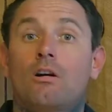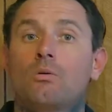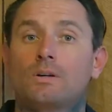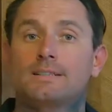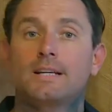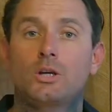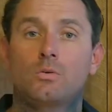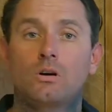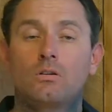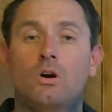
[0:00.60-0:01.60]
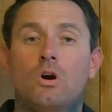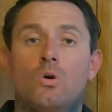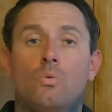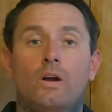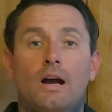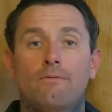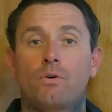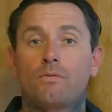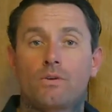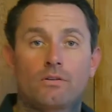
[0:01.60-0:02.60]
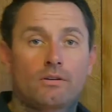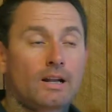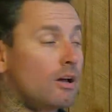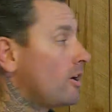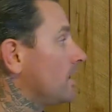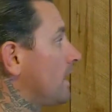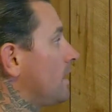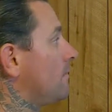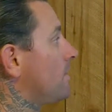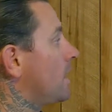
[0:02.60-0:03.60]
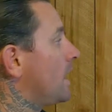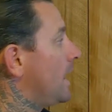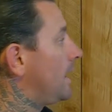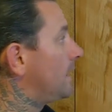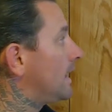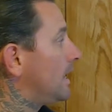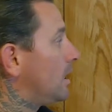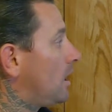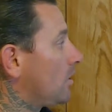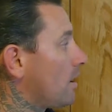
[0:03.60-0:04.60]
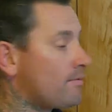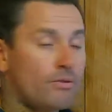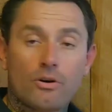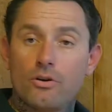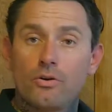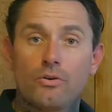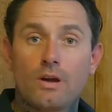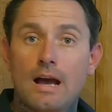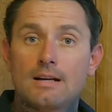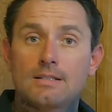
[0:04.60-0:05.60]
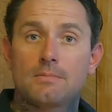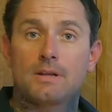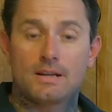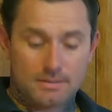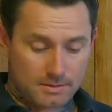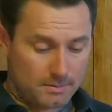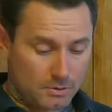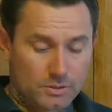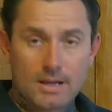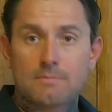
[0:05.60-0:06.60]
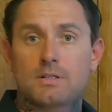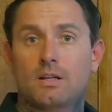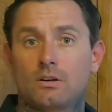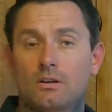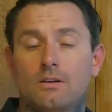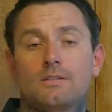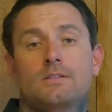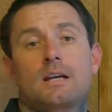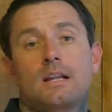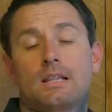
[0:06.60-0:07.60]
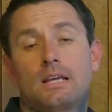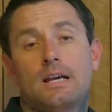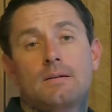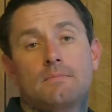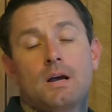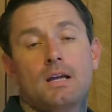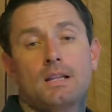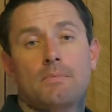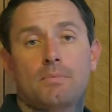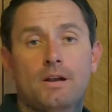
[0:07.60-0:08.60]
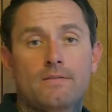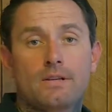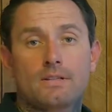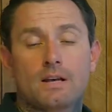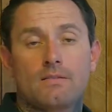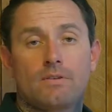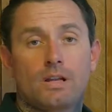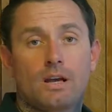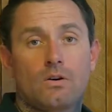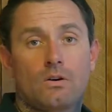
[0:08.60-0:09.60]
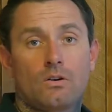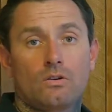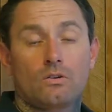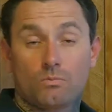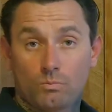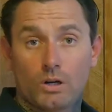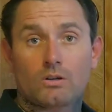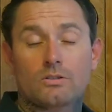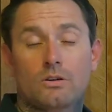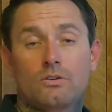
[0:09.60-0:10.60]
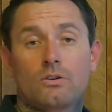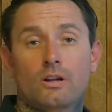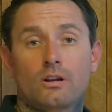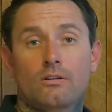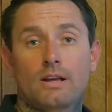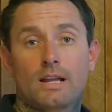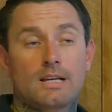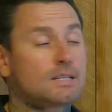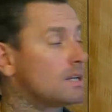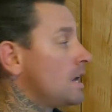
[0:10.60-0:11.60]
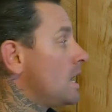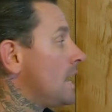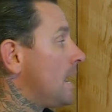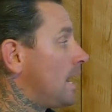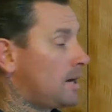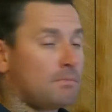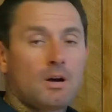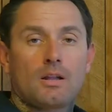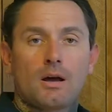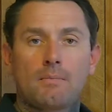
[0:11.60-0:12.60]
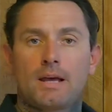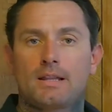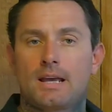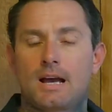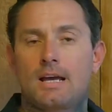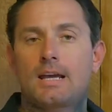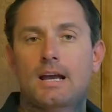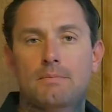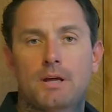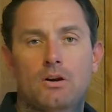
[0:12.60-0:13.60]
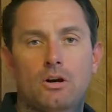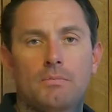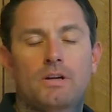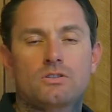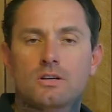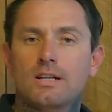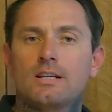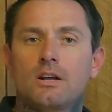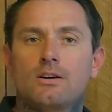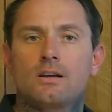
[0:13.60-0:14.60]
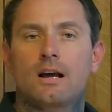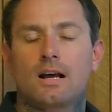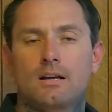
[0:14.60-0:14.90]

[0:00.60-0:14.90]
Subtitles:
Right, we'll continue on. We got 45-degree loading now, and I'll go through some of the simple steps. And like I said in the in that previous video on when I was on 90-degree, that is, about the hiccup that I had because I didn't know